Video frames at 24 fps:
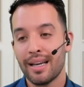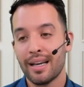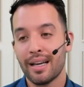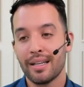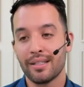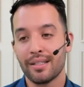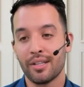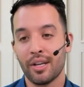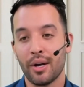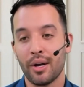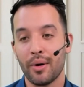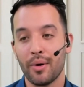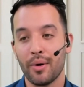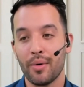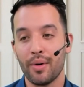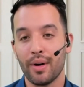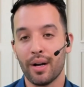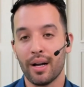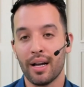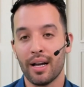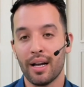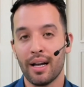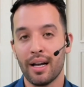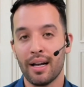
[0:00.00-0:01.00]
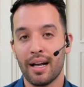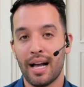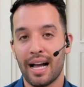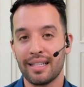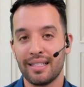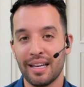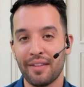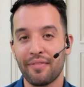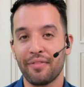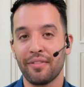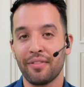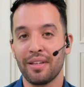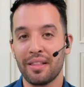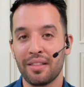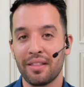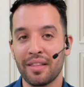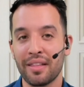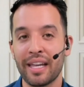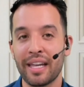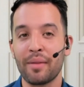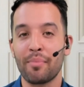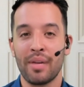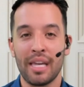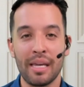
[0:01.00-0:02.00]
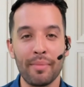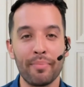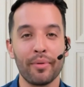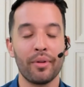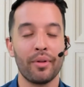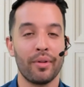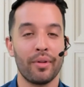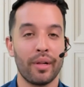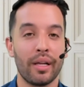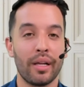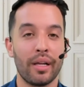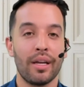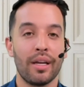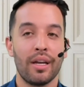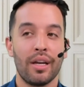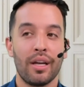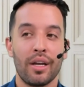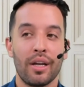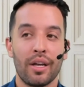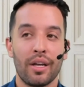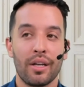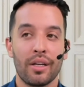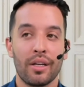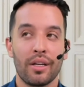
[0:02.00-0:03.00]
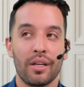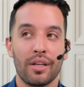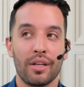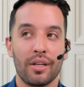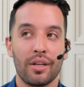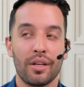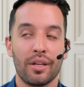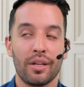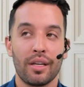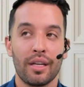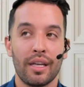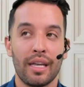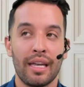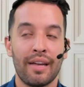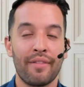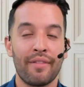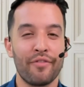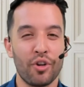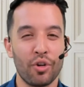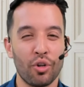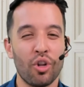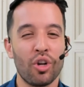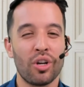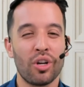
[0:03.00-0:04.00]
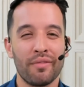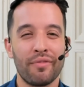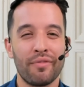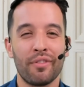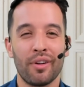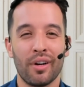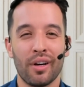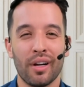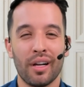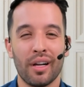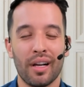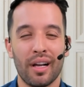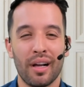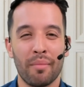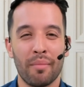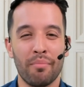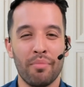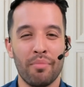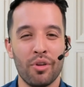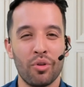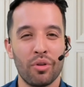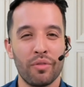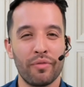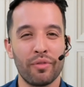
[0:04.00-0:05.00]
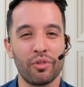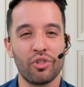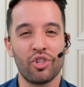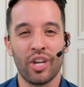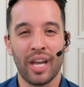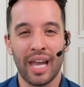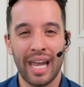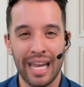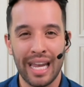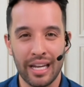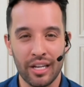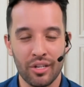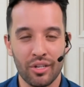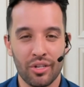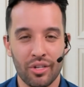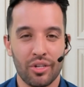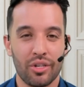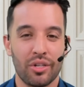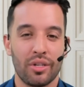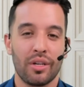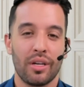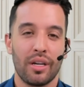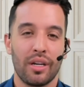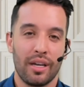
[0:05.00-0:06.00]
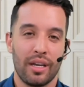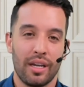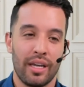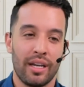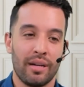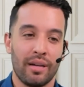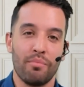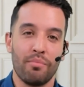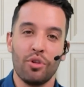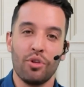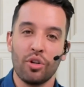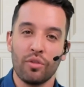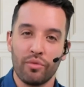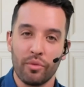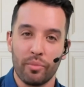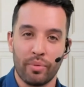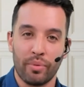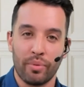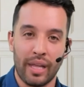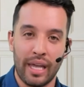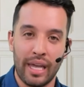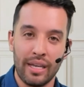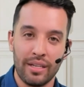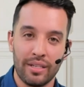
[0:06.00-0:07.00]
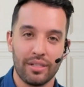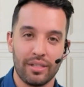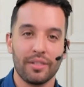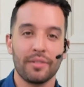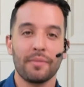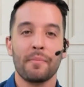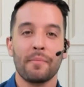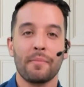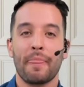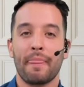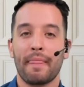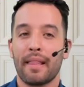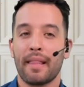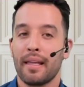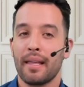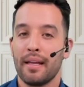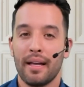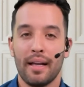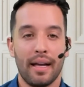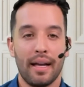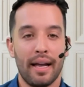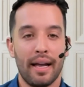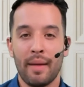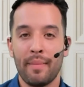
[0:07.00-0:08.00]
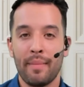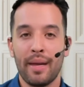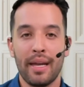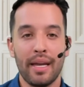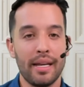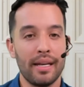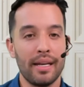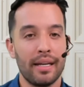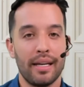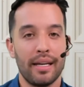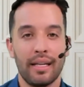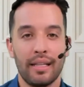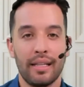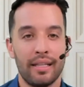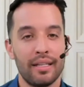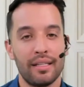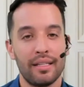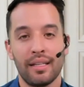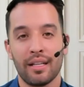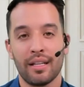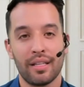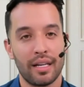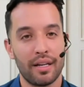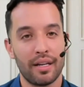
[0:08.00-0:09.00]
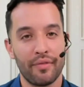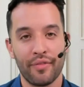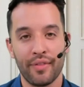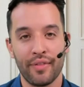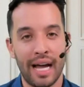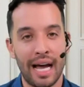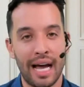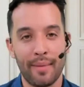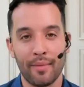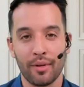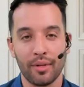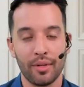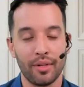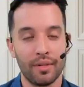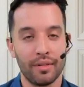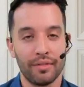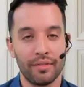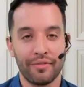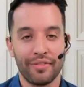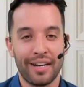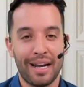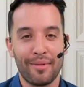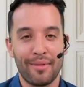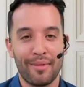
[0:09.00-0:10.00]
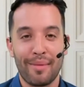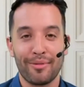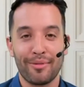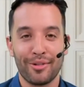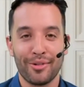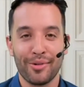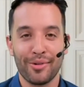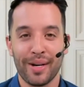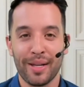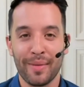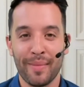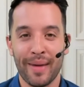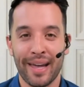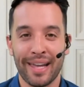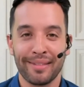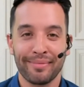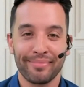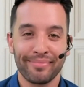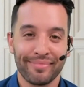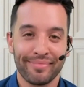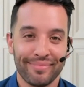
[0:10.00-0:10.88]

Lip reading: So I definitely think people, if you're looking for a beautiful change in a beautiful place, I mean, this sounds like a phenomenal opportunity, man.